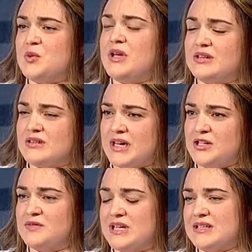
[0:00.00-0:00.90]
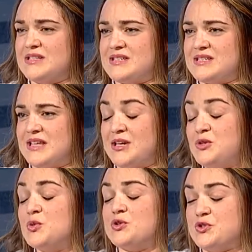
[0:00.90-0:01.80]
doing the kind of analysis that
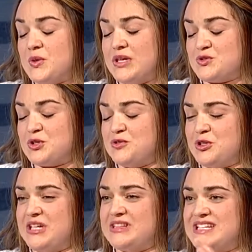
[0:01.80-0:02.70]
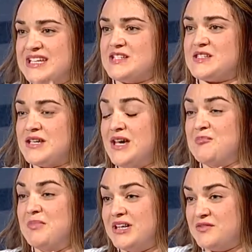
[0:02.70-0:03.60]
you were doing, sort of looking at the net
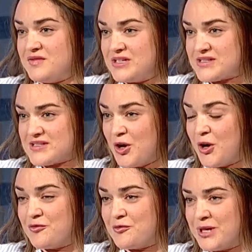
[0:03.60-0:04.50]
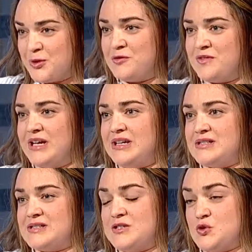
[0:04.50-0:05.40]
benefits of
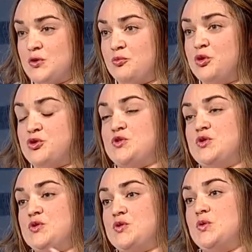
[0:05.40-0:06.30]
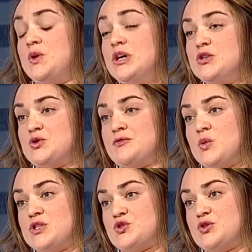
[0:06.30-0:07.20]
microfinance, it sort of pushes you to sort of
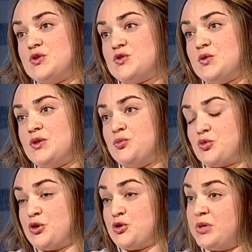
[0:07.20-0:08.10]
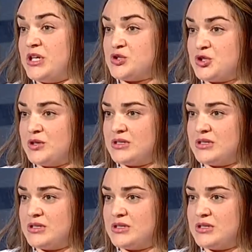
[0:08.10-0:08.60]
question also the broader picture